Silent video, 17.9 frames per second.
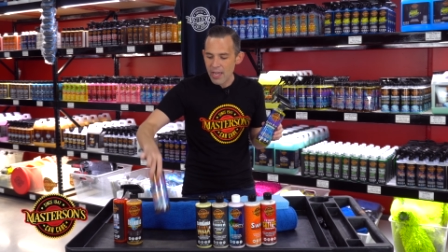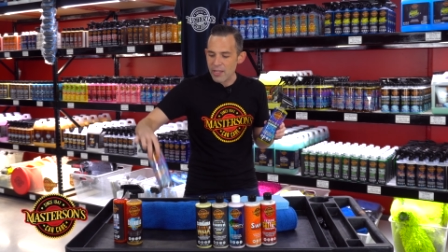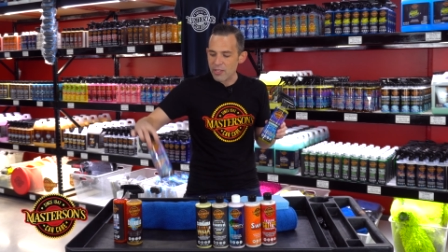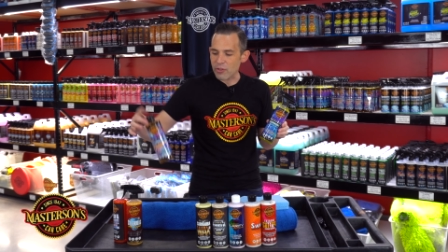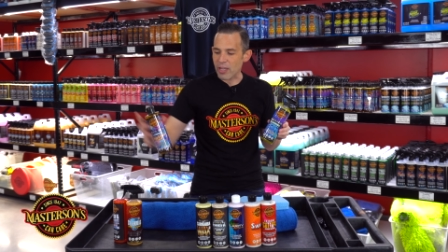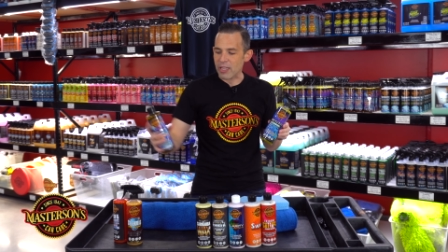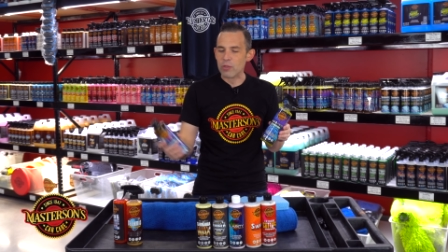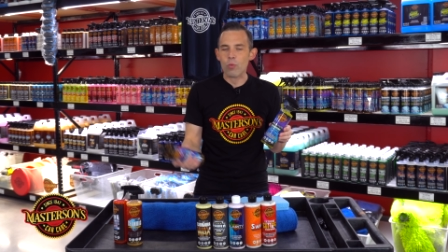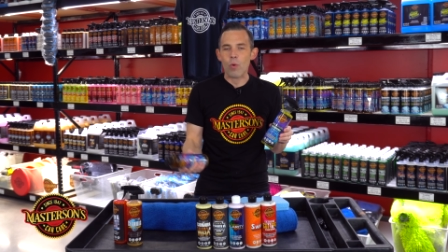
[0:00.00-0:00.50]

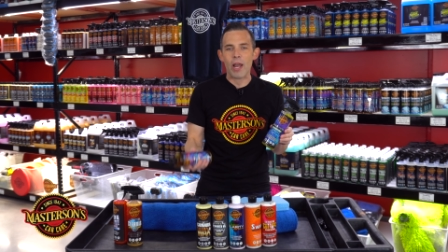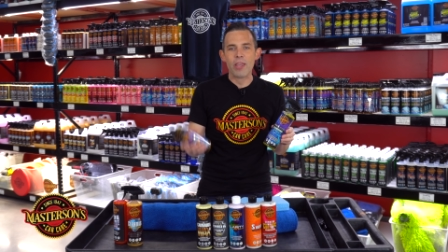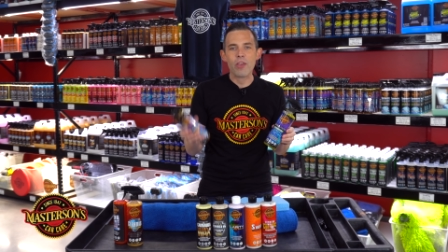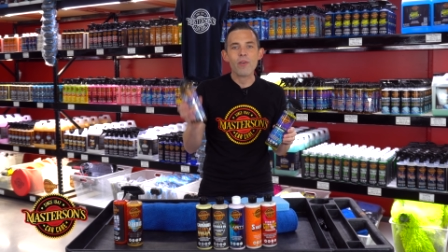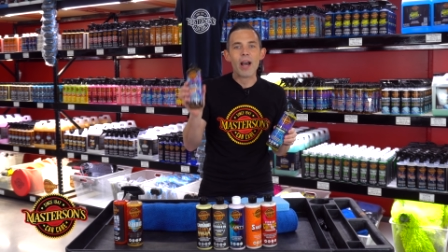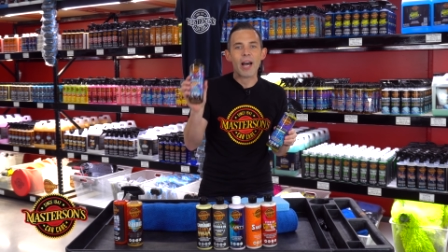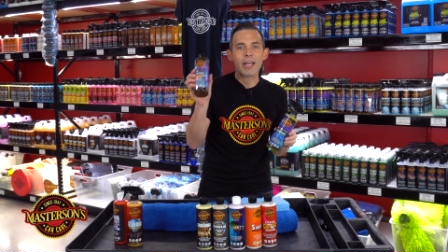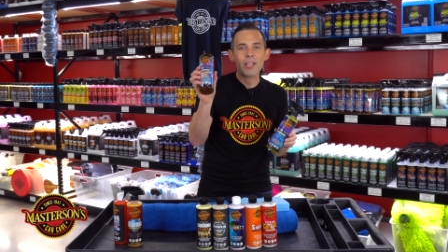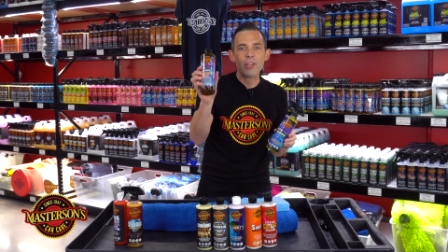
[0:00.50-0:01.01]
So that's why you
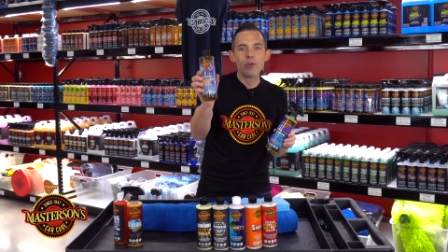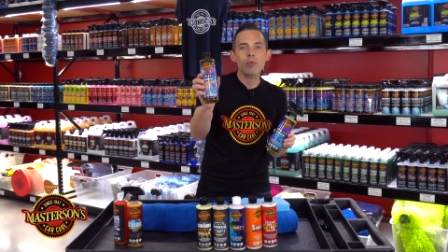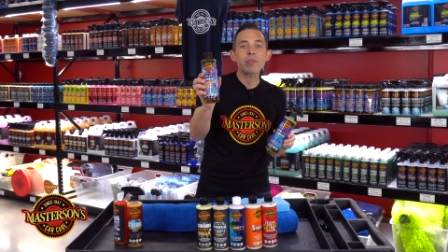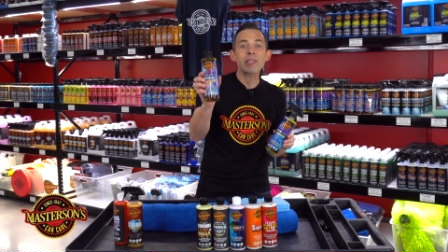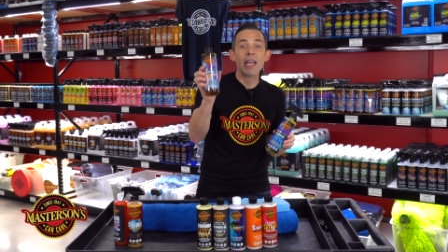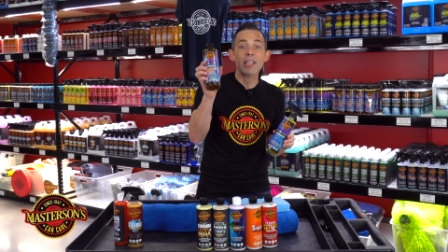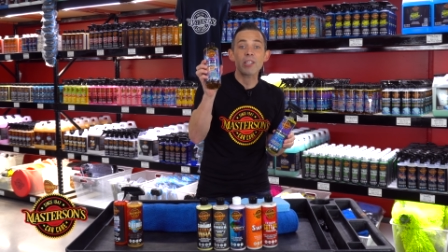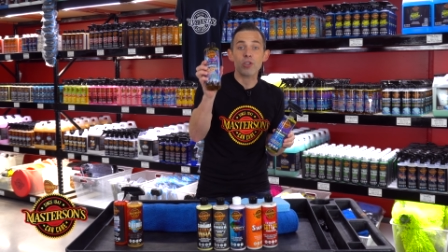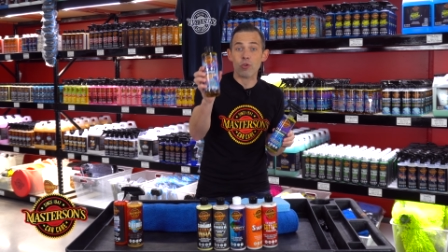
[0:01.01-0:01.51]
gotta
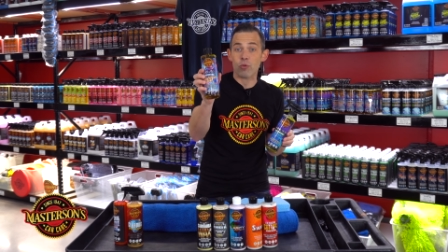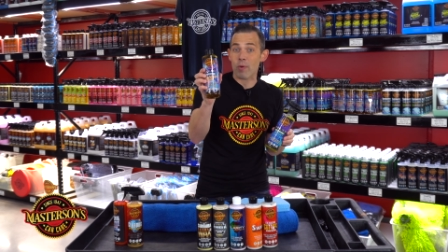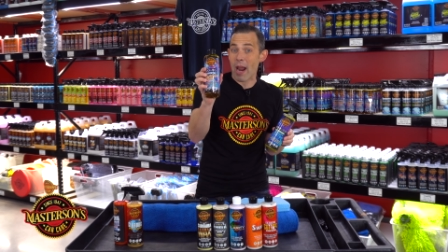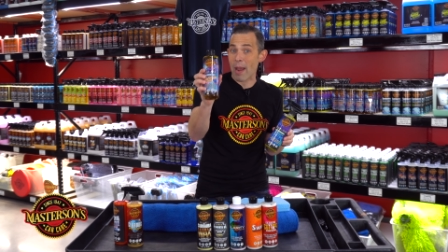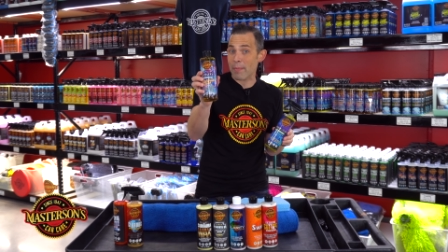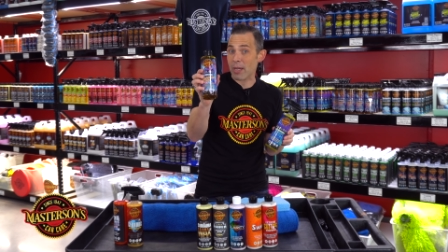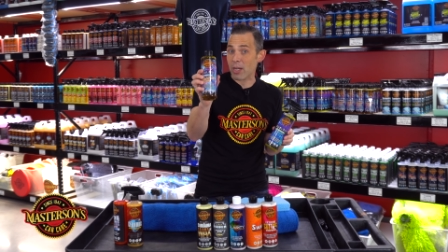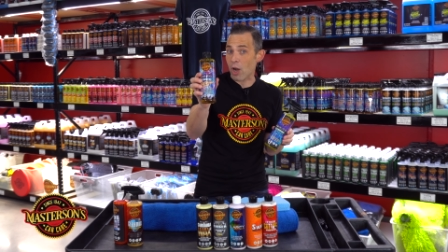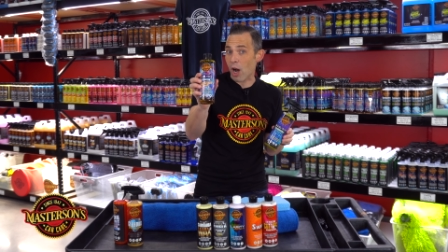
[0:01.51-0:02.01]
use a
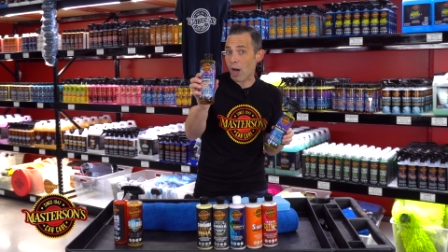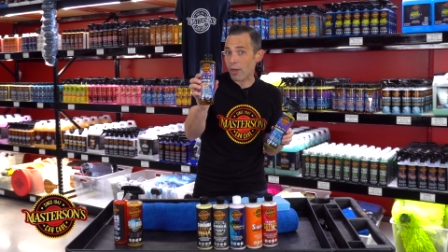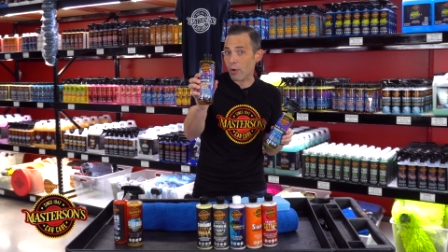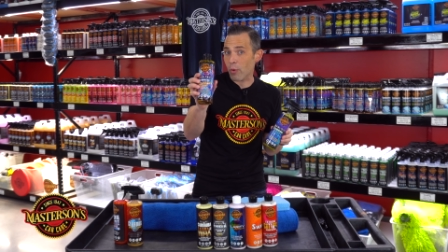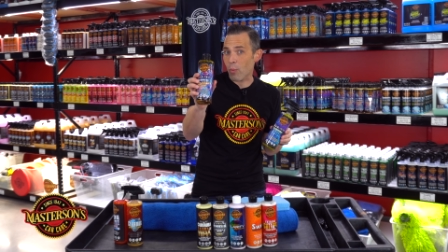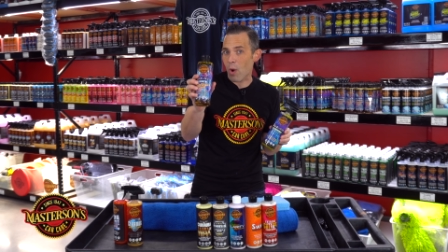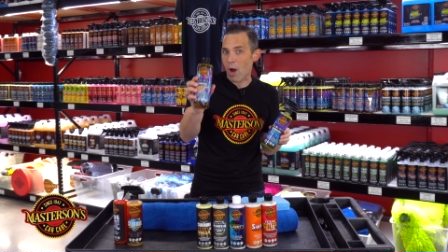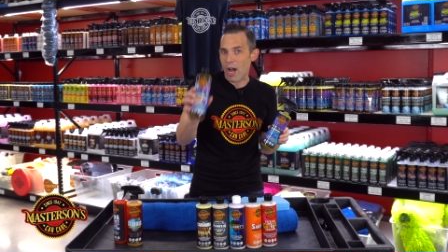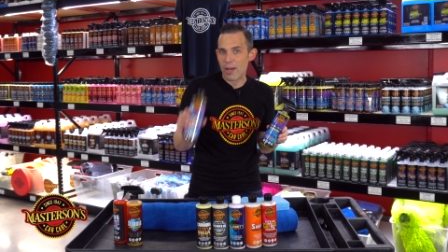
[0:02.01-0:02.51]
ceramic auto
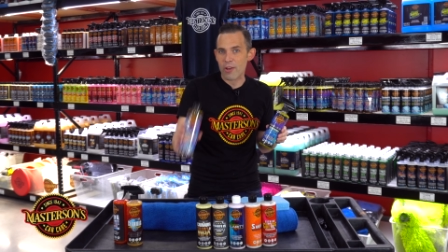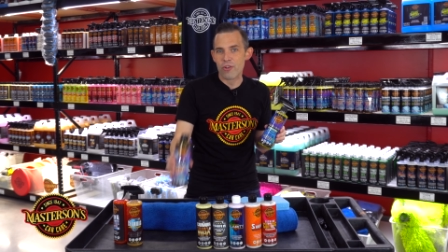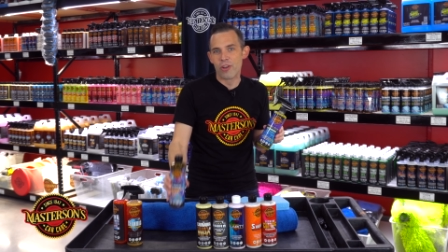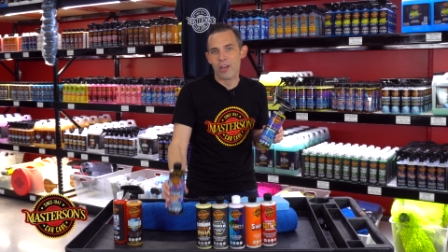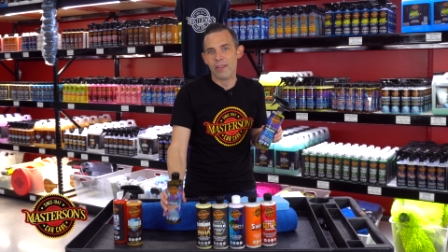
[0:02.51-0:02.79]
wash.